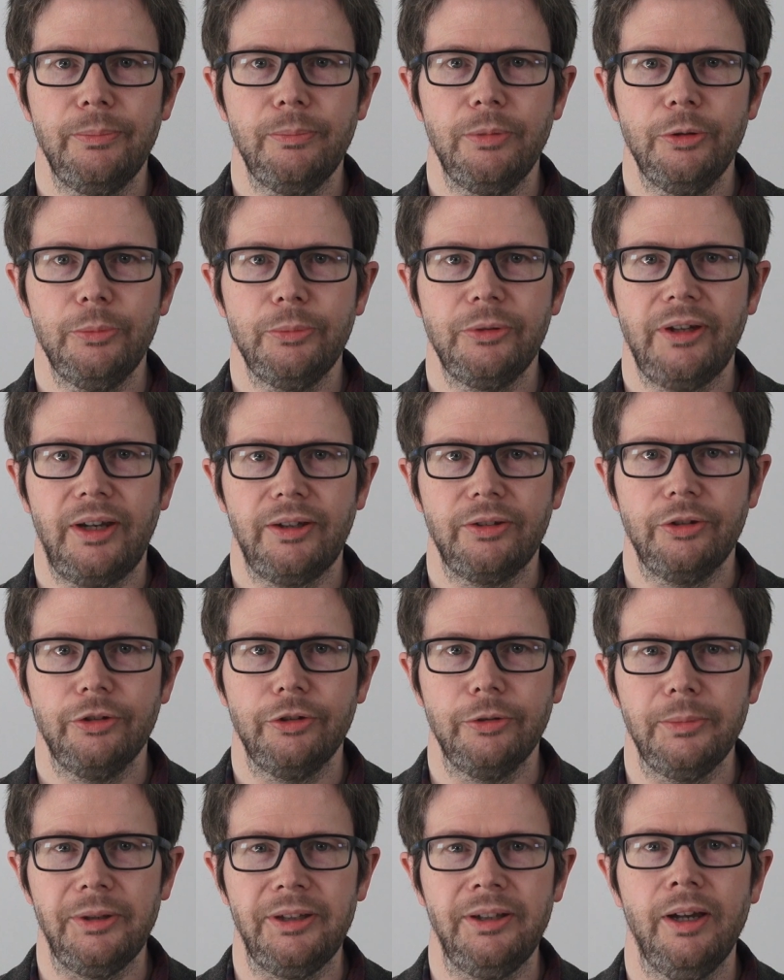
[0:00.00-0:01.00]
in Bloom's
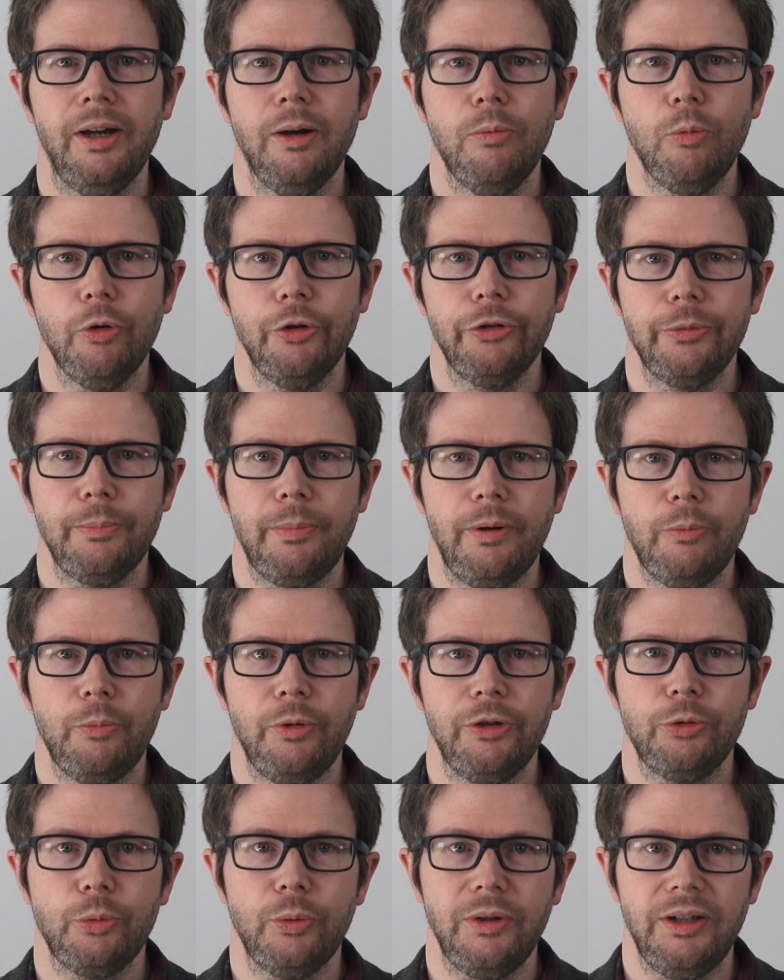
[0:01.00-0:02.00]
taxonomy and ones upon
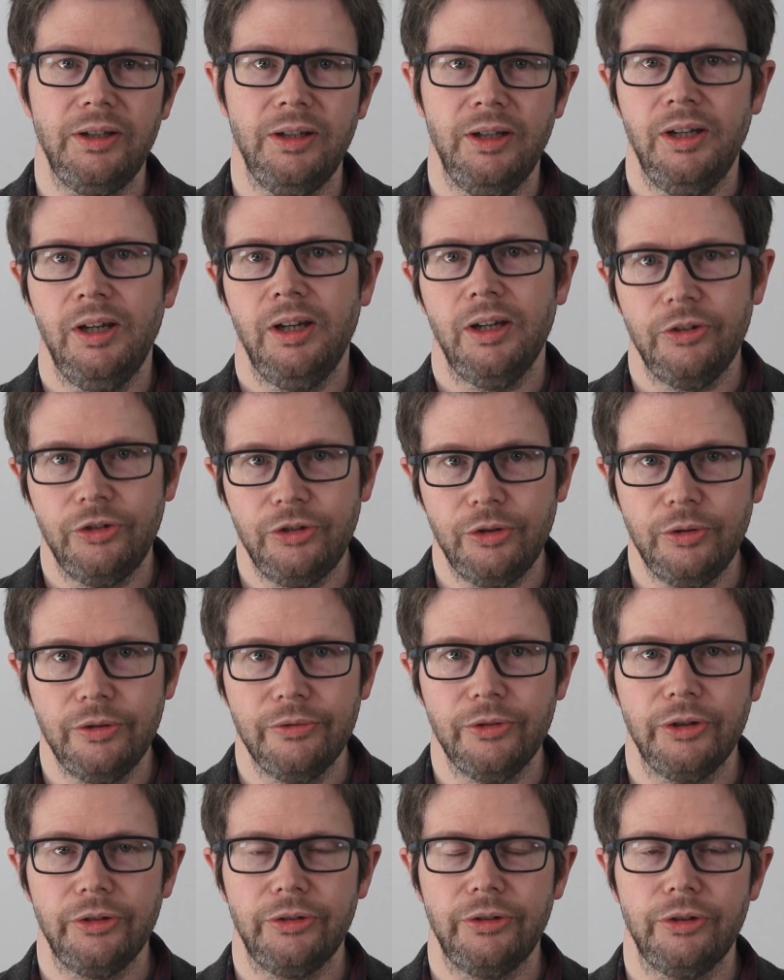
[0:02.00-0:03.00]
which we, as
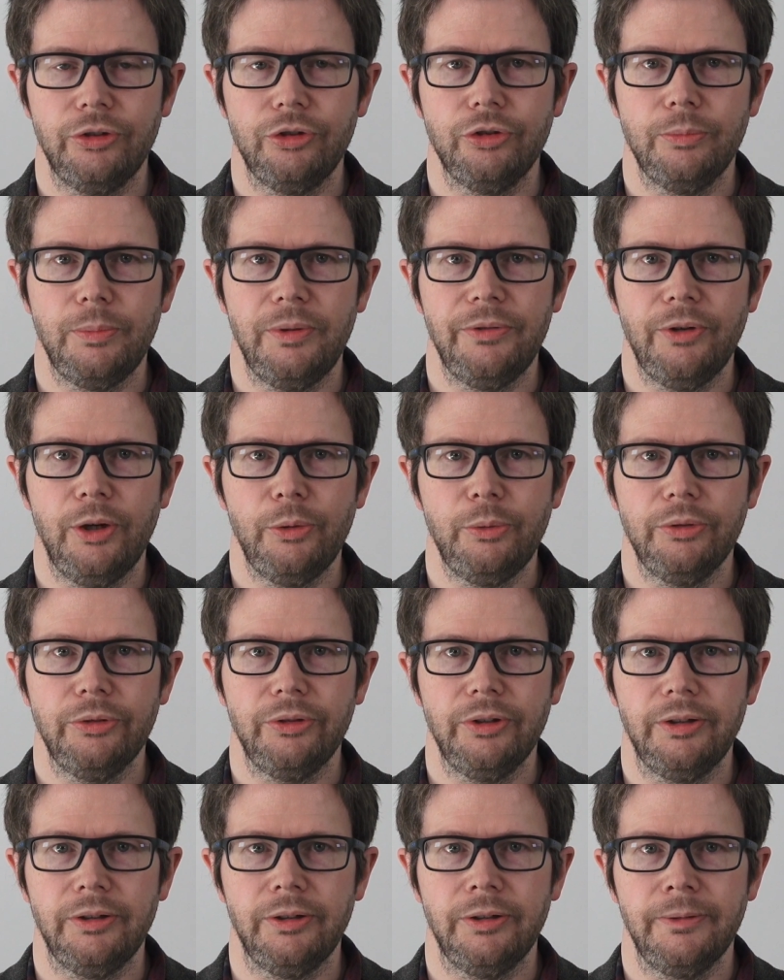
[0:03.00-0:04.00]
universities, should be
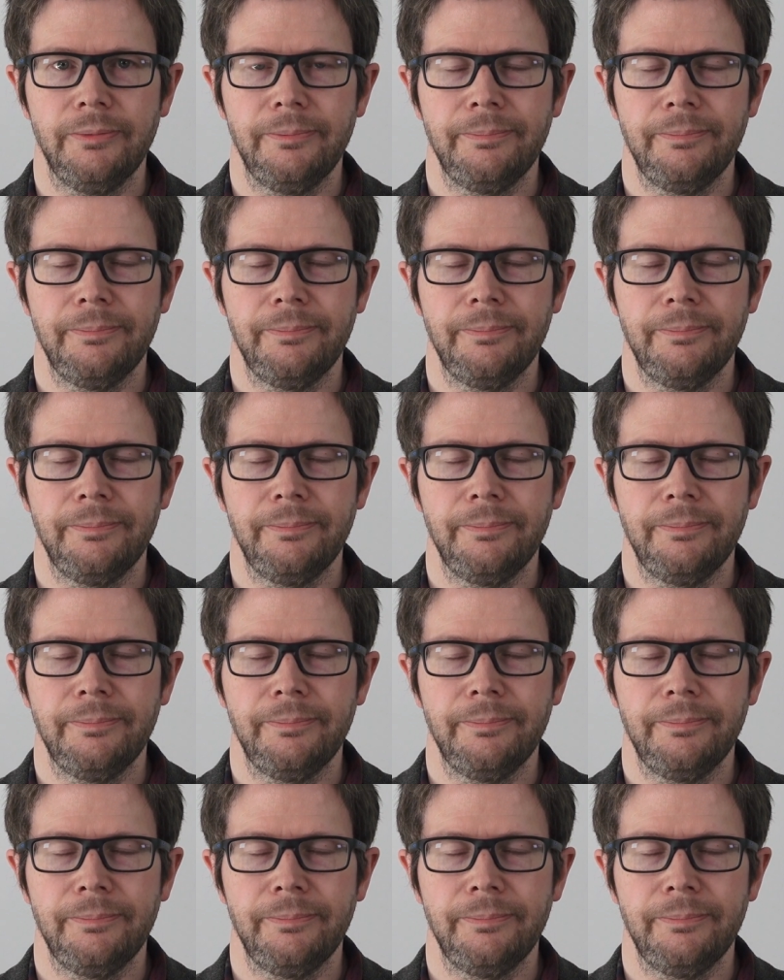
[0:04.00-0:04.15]
focusing.